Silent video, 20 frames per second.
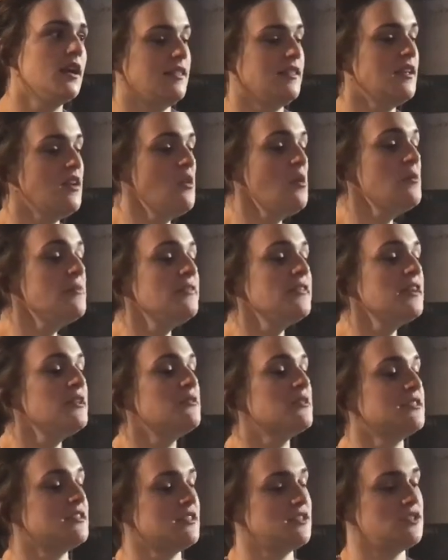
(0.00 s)
And then hopefully
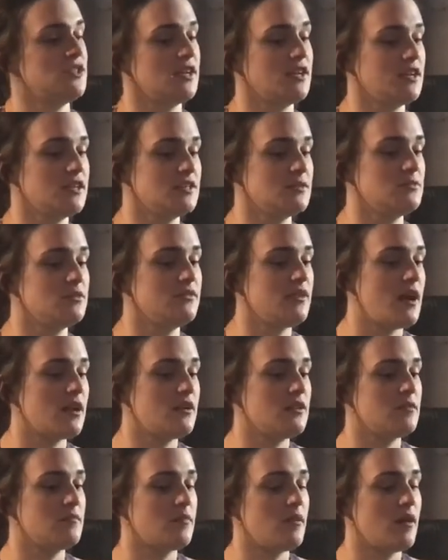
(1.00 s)
once the chickens move out
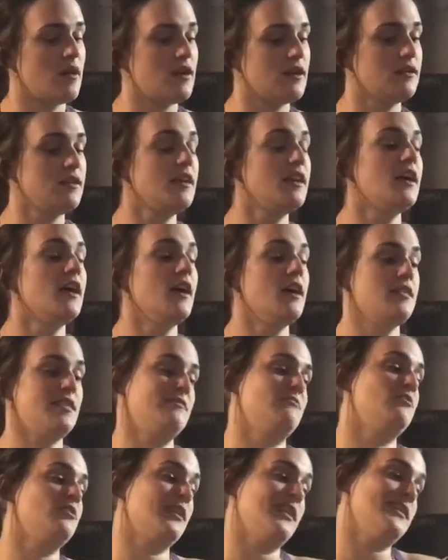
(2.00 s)
of the barn,
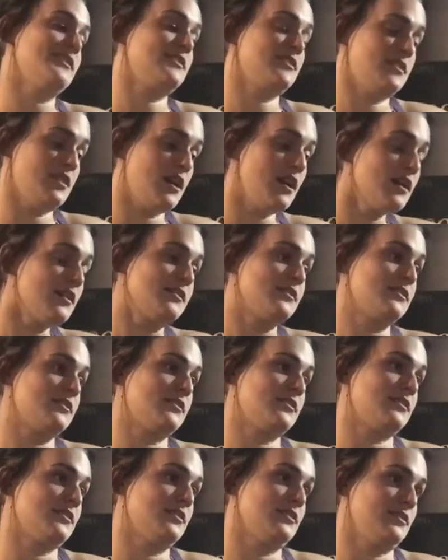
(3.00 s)
then we'll get
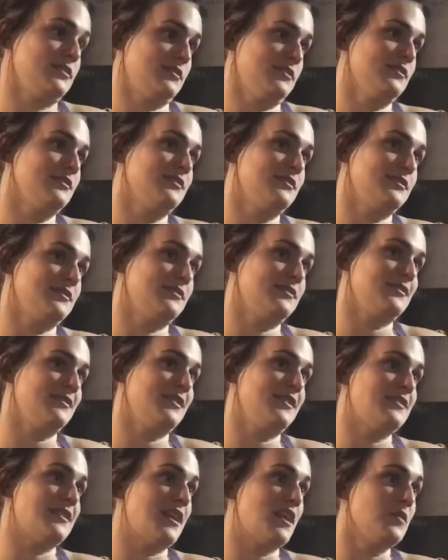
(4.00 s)
ducks,
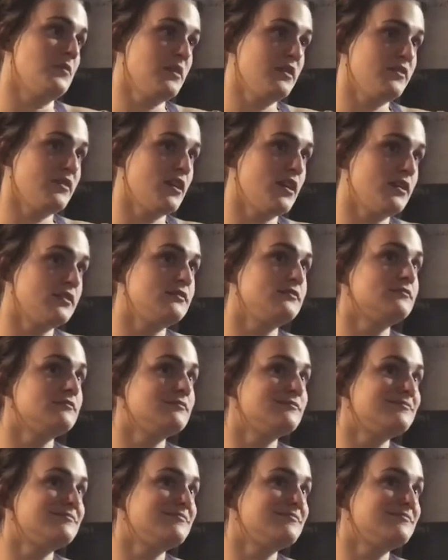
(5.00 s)
and that'll be fun.